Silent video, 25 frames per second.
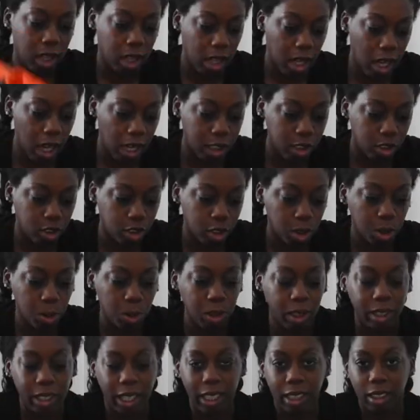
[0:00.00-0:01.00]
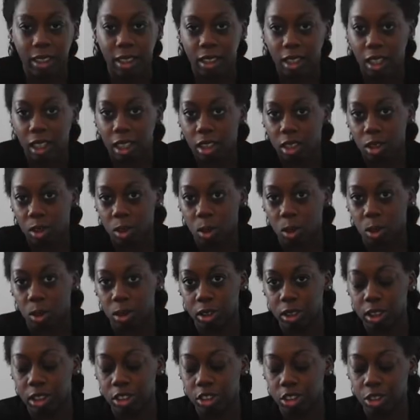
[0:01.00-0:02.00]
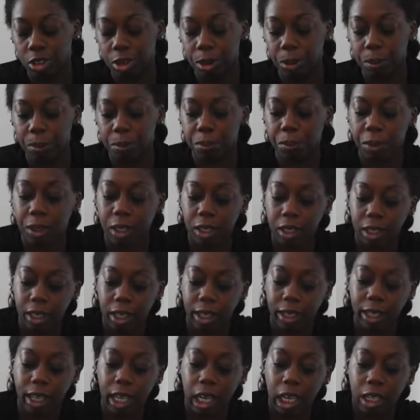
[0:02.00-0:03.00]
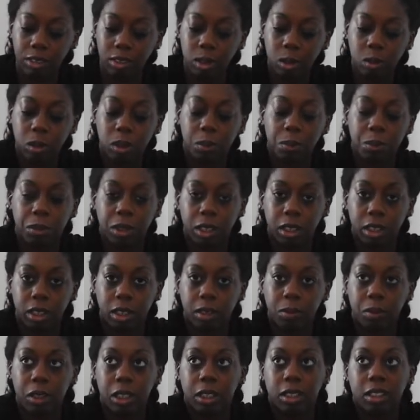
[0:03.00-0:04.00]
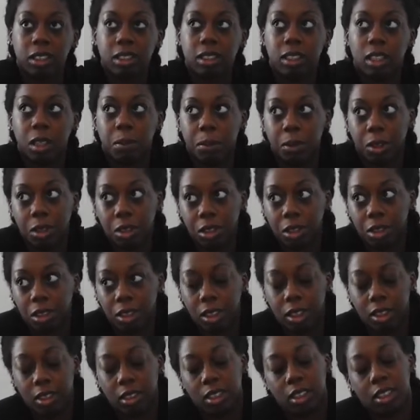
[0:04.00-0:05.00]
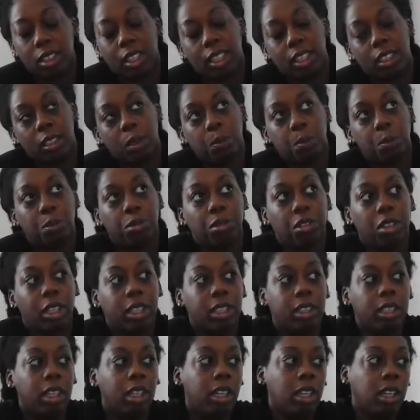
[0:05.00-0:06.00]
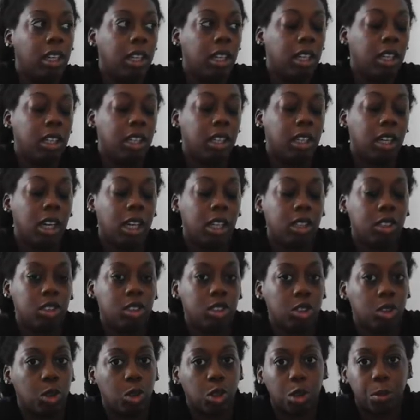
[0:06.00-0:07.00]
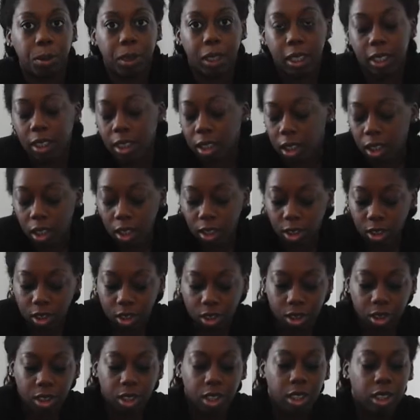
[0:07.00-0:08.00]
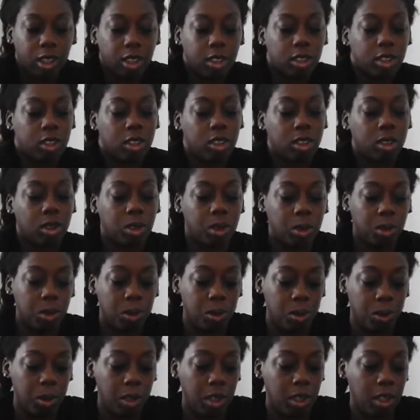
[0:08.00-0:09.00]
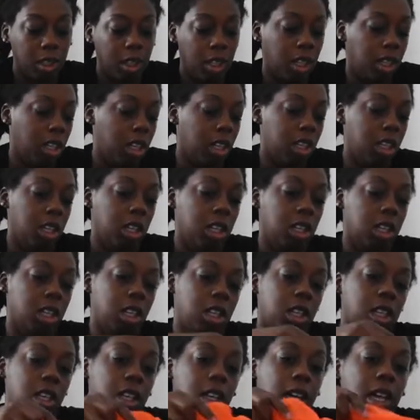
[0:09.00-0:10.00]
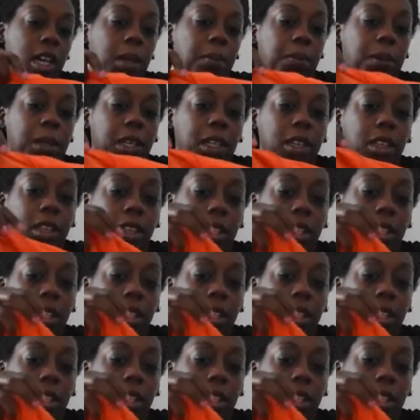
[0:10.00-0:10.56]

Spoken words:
I don't like the color orange, but I have to admit it's summer. It's a nice bright kind of sorbet color. So I picked